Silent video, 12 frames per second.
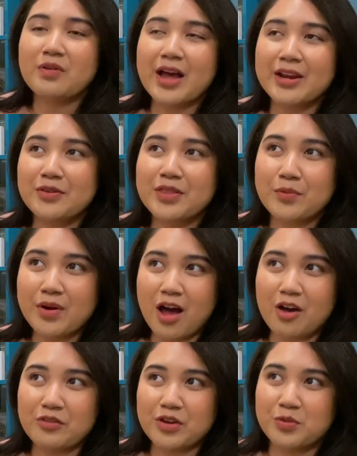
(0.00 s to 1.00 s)
I know that we're
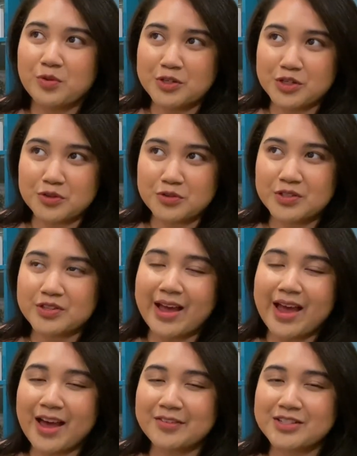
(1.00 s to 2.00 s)
halfway through June, so I
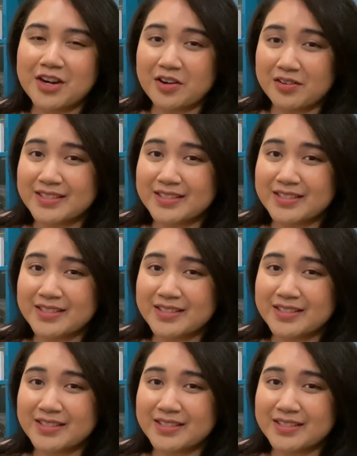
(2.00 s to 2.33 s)
have started